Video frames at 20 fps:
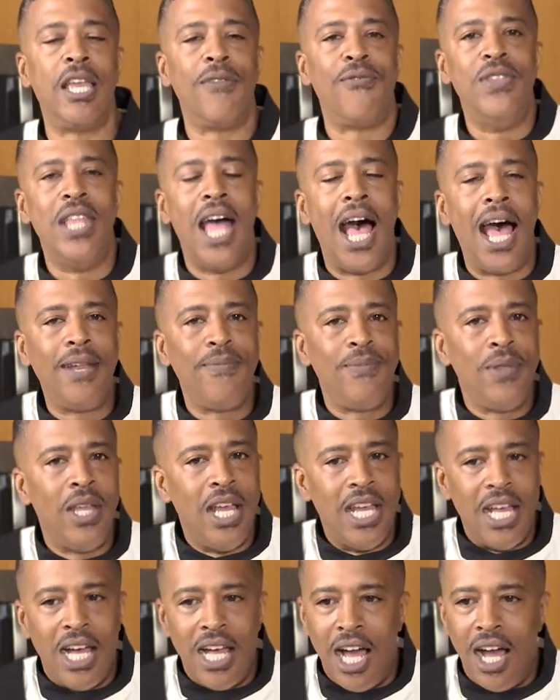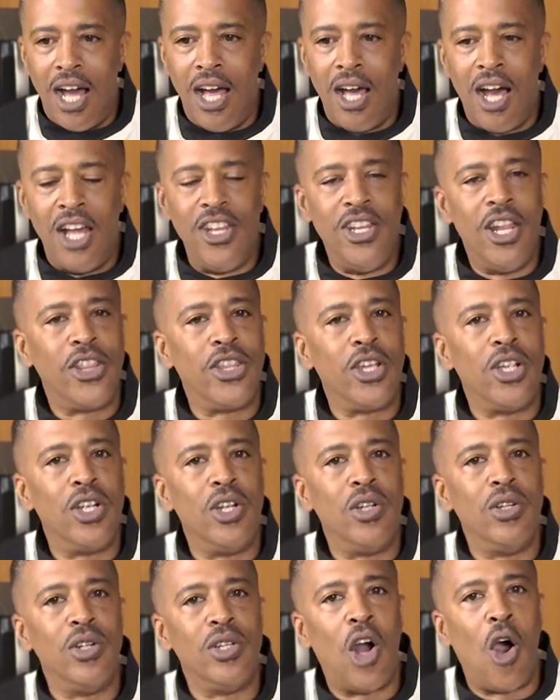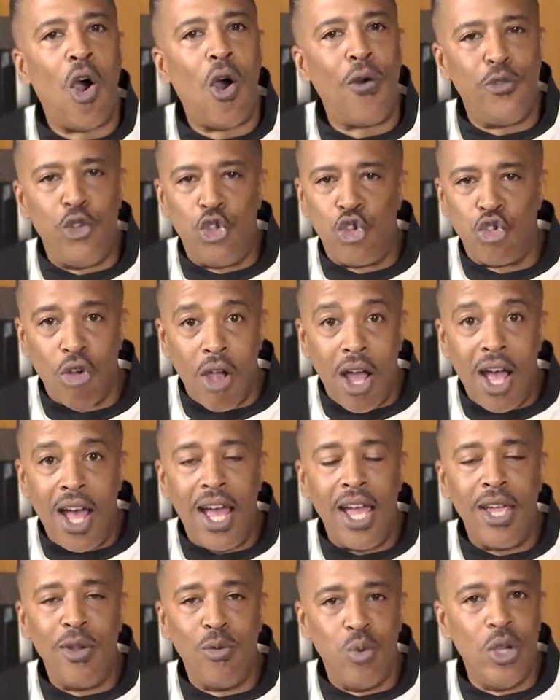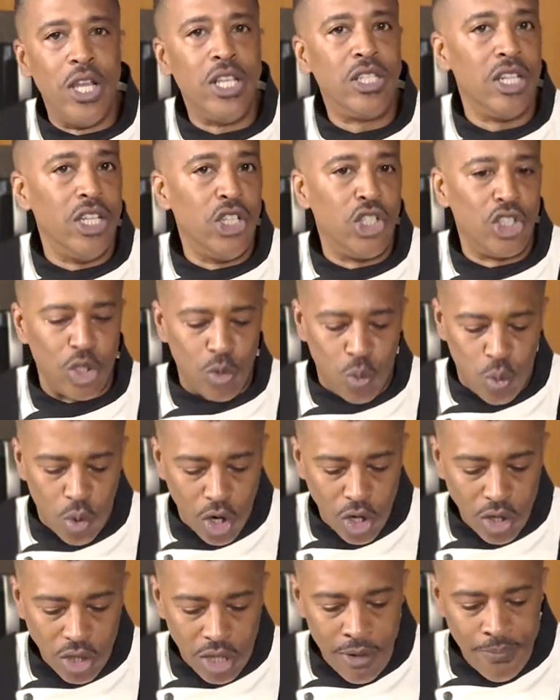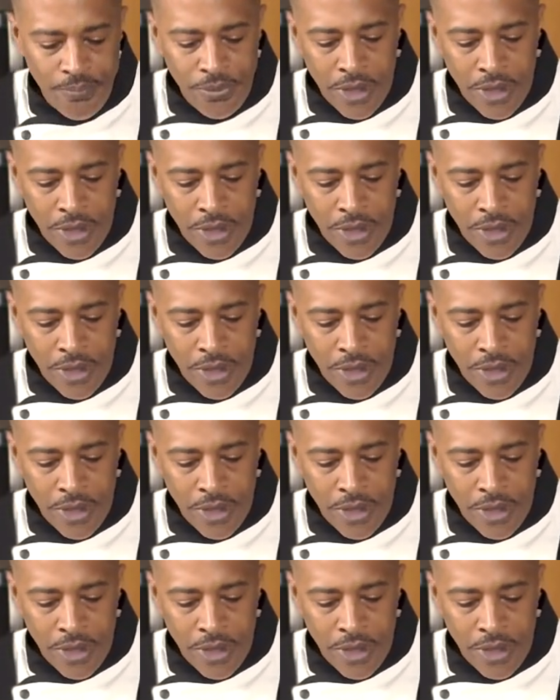If not, another off-dry Riesling should work.